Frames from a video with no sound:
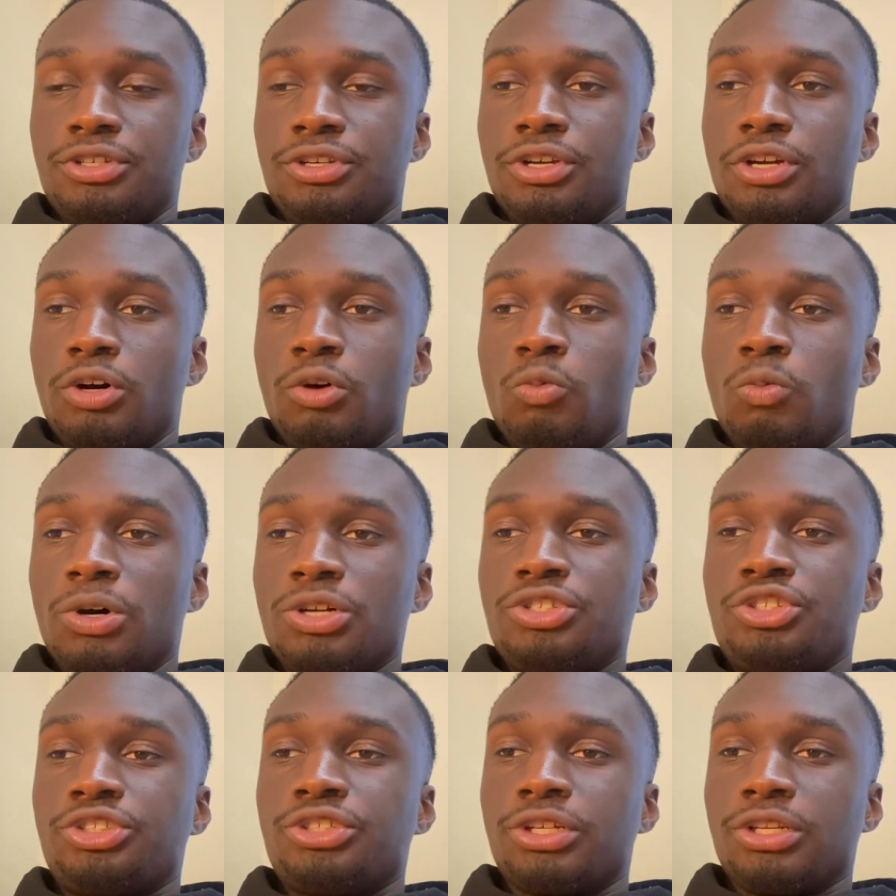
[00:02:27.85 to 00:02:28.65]
You know,
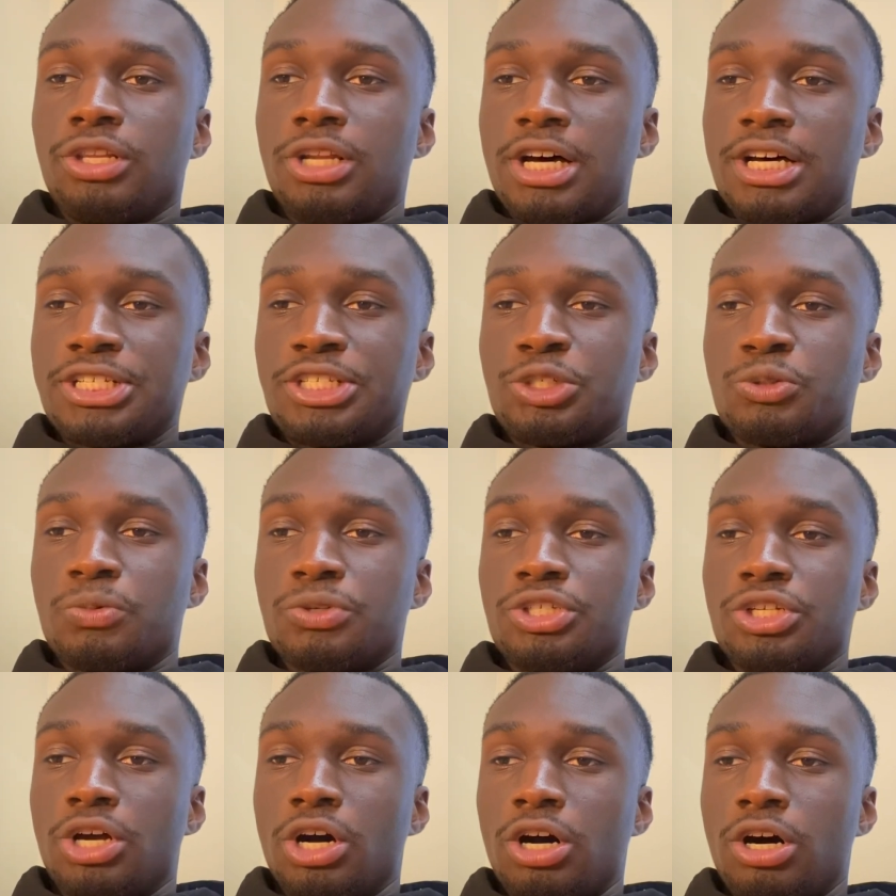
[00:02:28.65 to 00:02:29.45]
once the lust
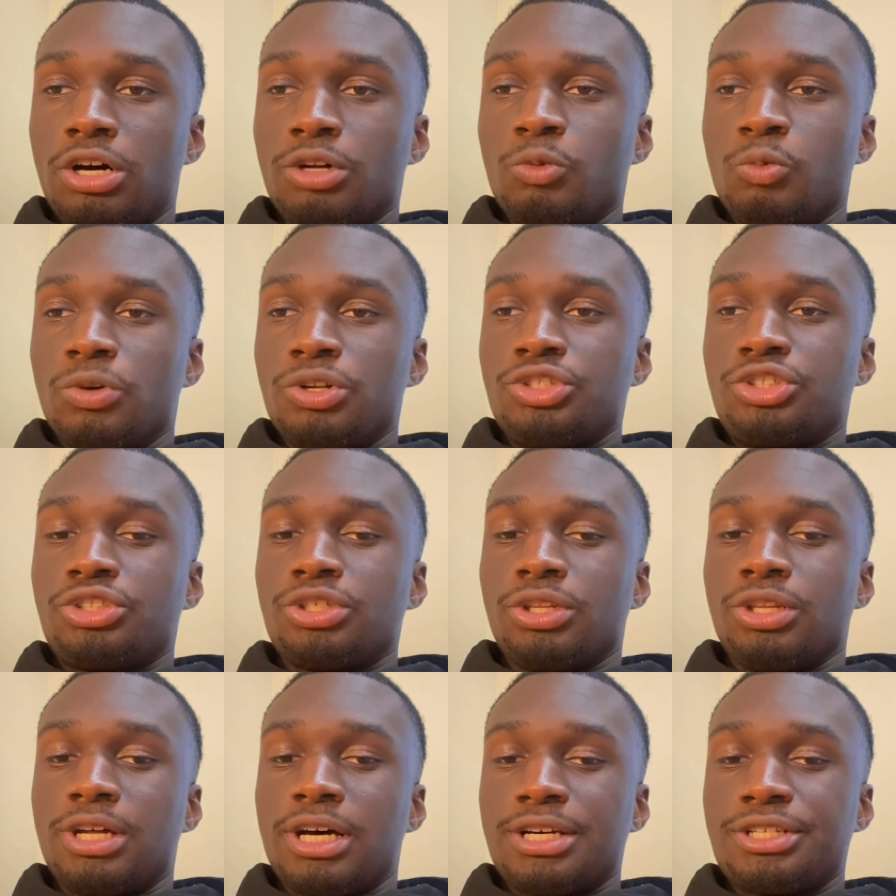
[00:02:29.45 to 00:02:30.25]
was gone, once the
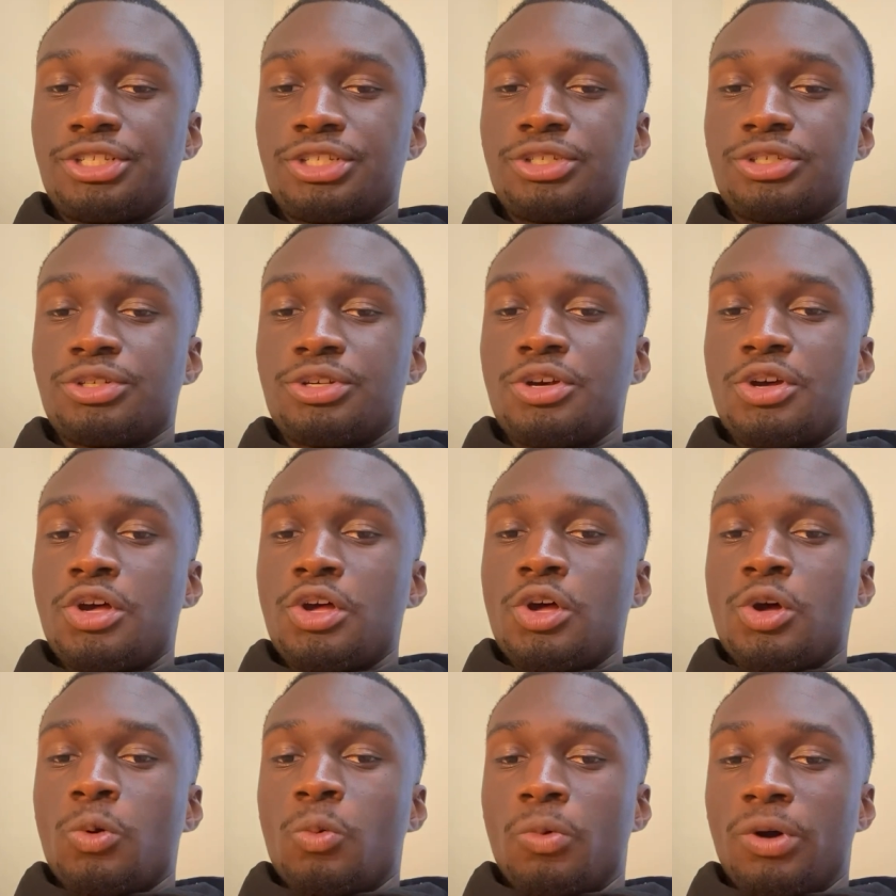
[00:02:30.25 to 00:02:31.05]
lust
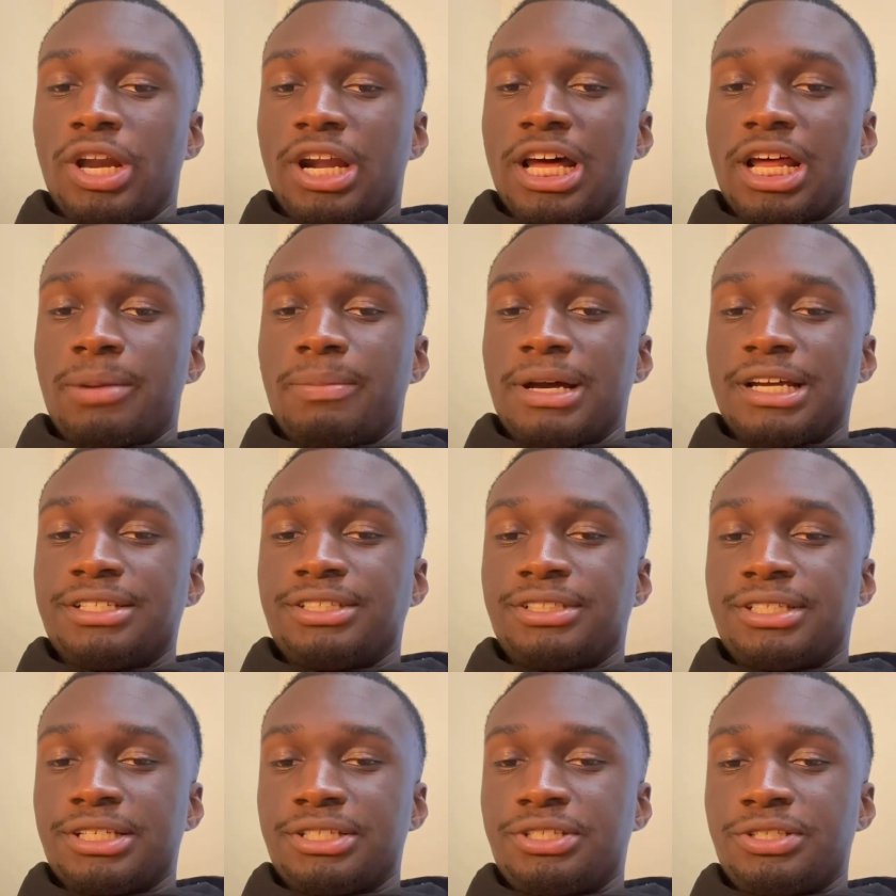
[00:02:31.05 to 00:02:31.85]
went out of my
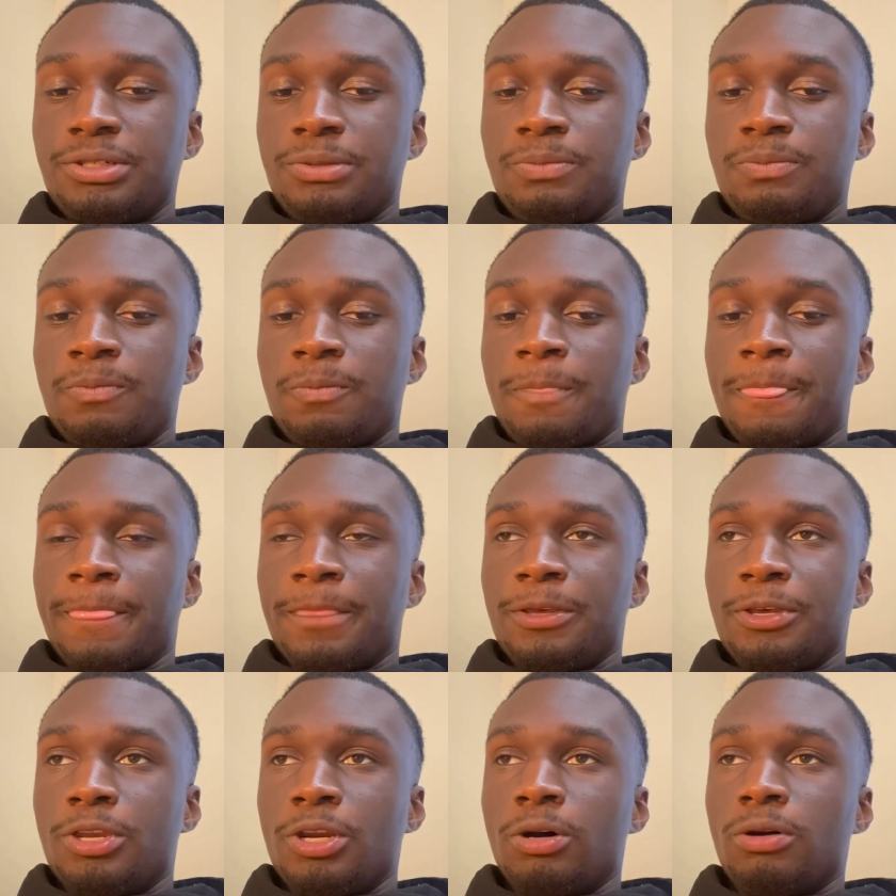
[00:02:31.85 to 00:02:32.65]
system,
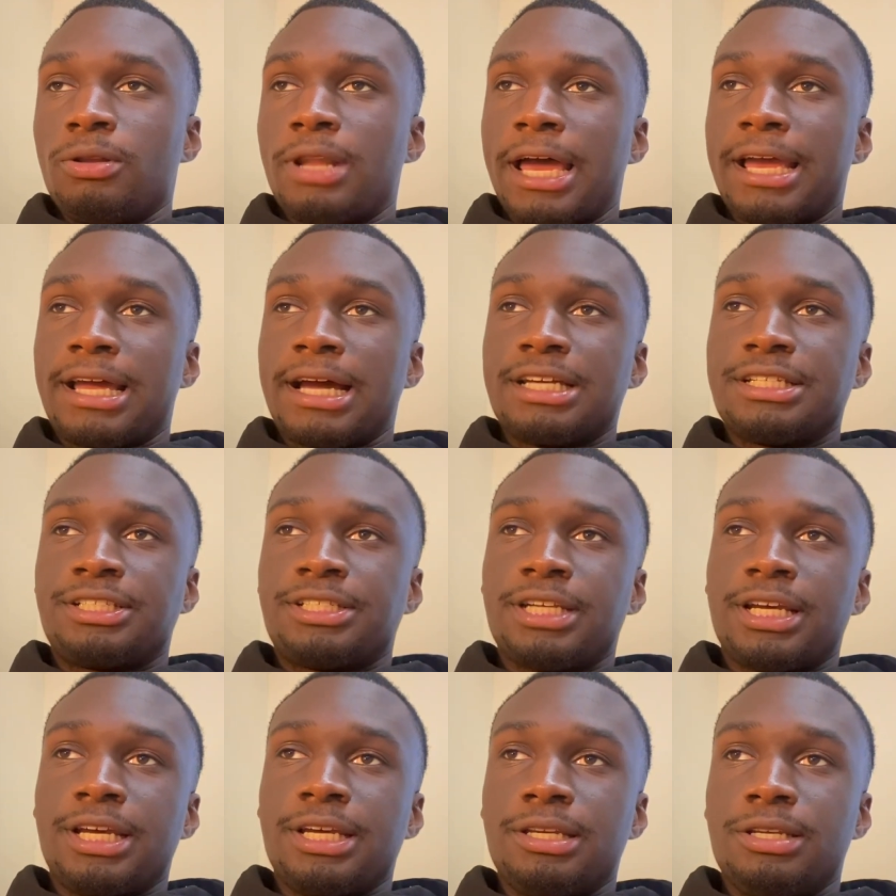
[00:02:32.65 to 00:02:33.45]
you know, like I
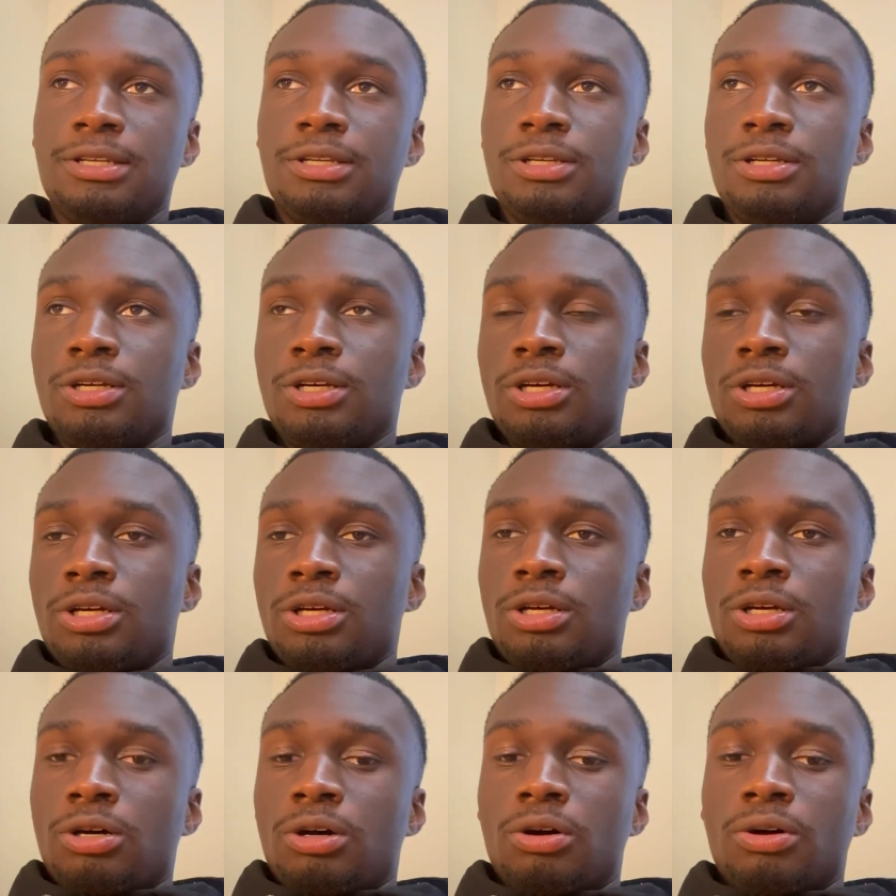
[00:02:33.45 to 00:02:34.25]
said
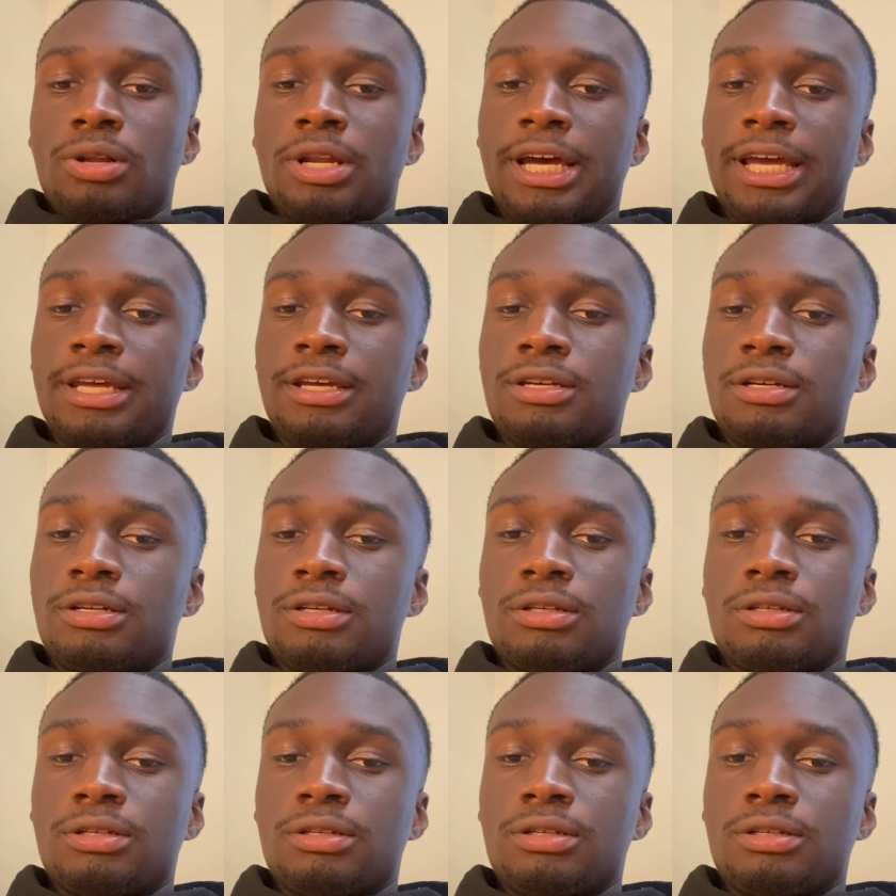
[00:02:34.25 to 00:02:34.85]
on like